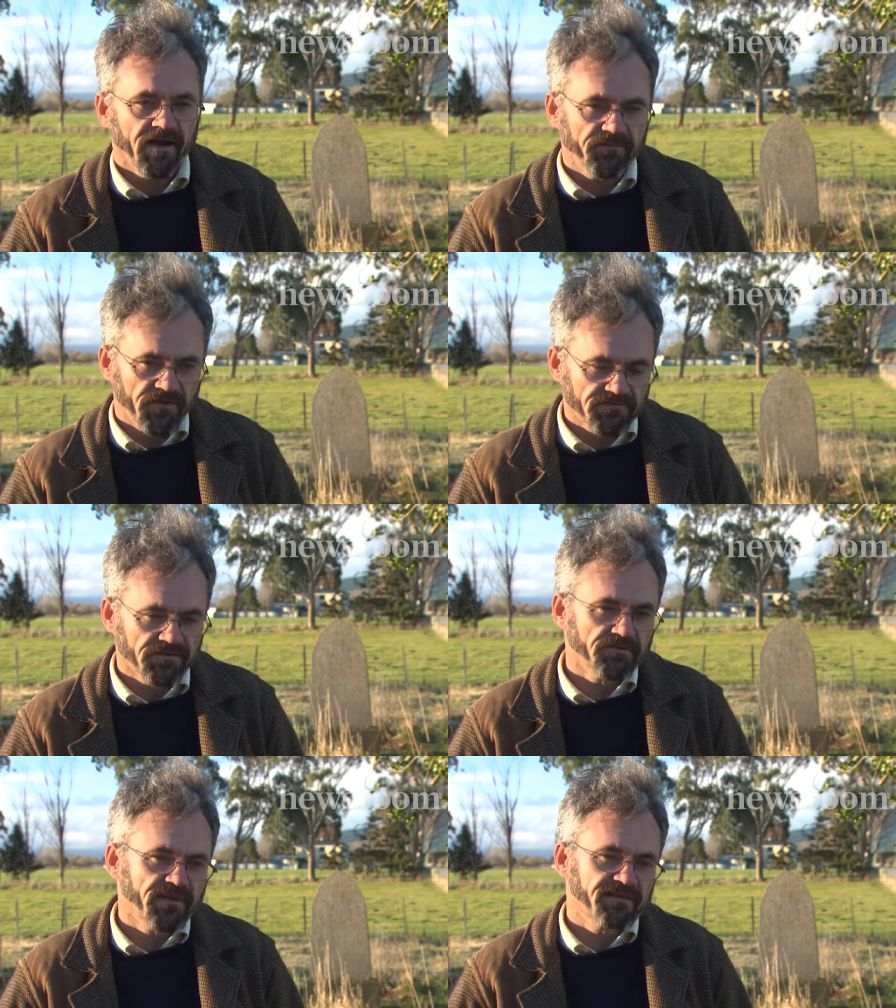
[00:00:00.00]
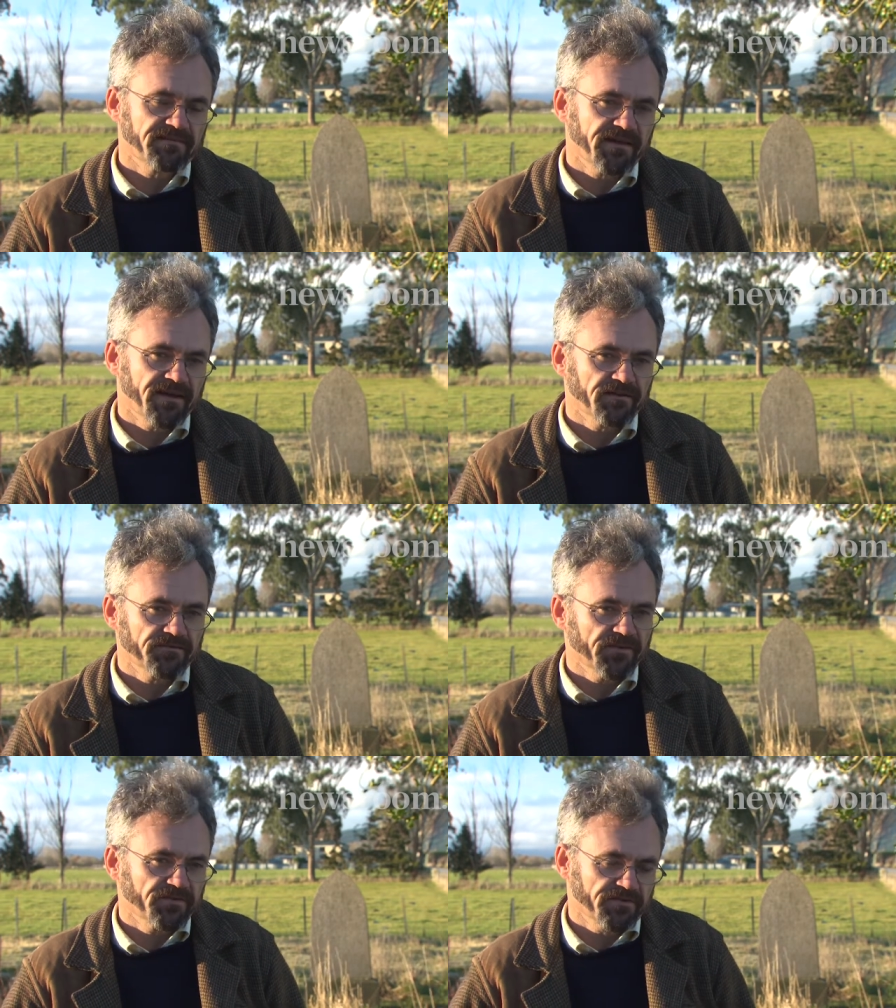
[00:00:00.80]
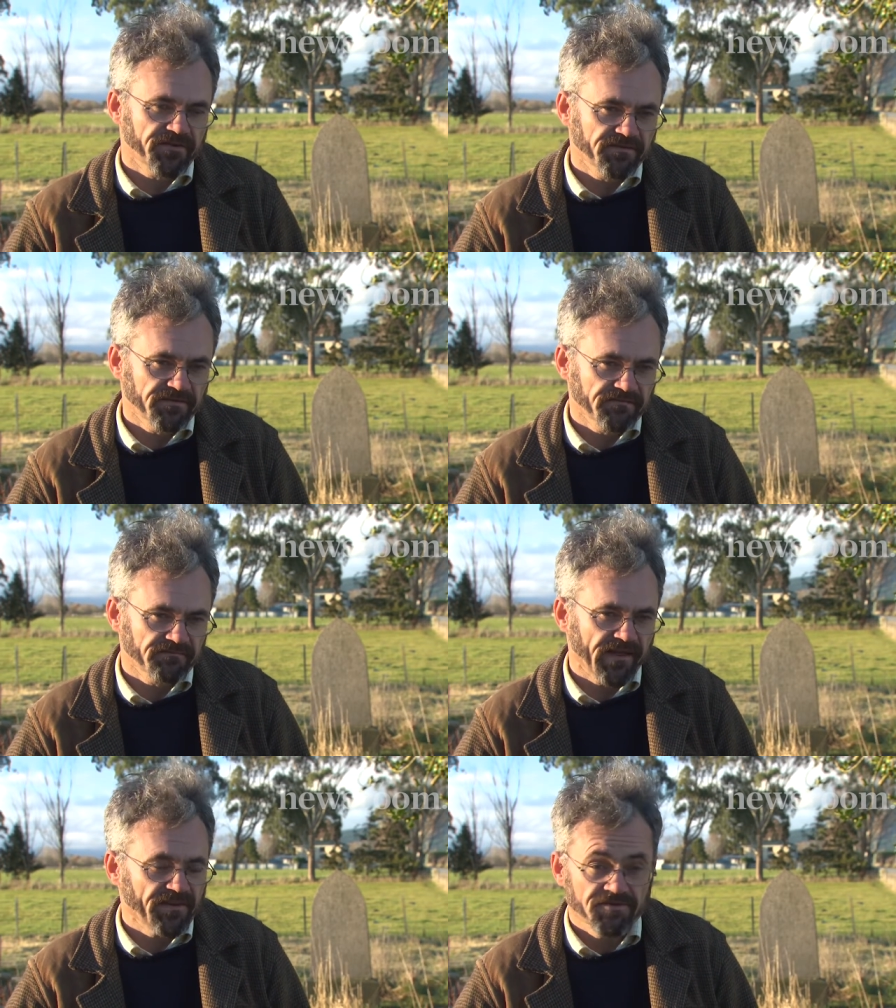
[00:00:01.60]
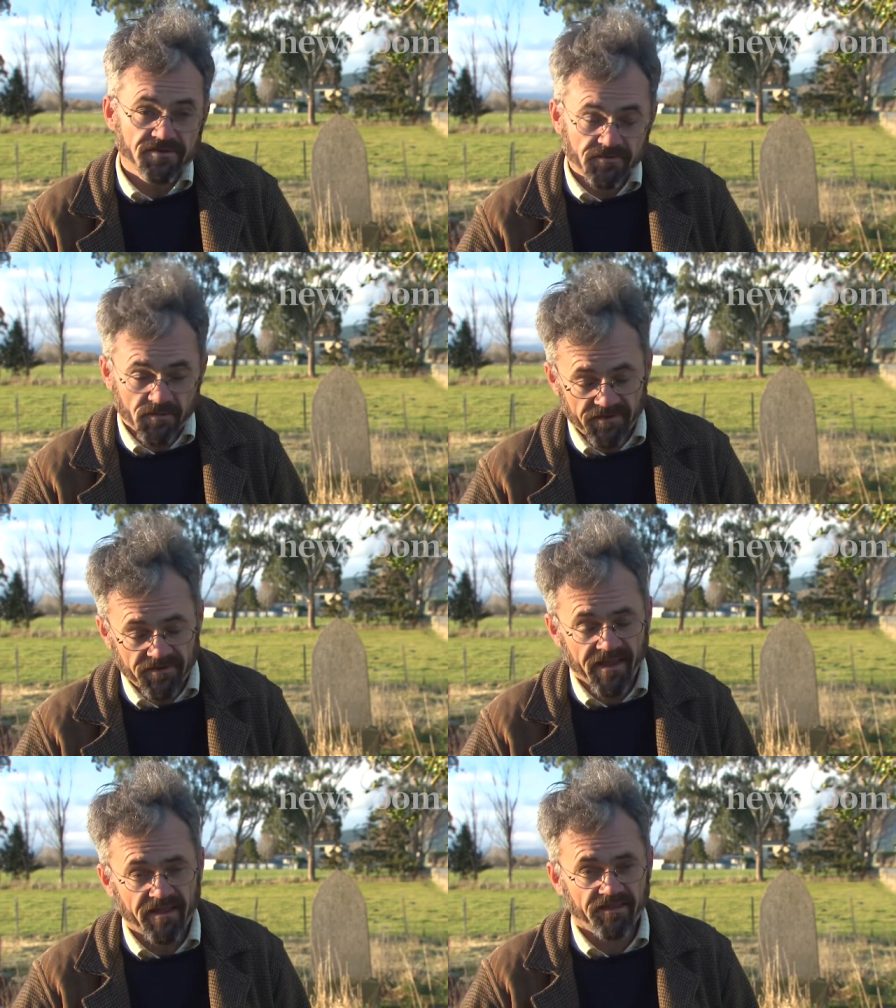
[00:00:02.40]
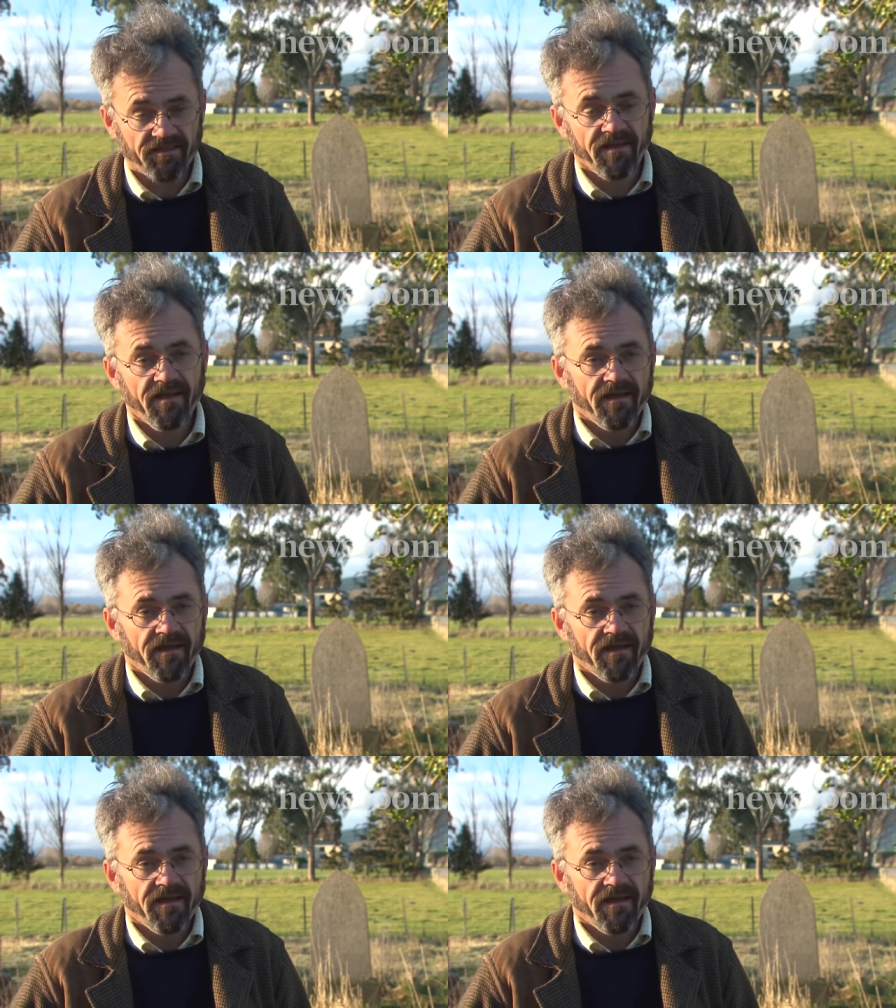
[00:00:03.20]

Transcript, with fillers: how funerals were carried out, Victorian attitude towards death,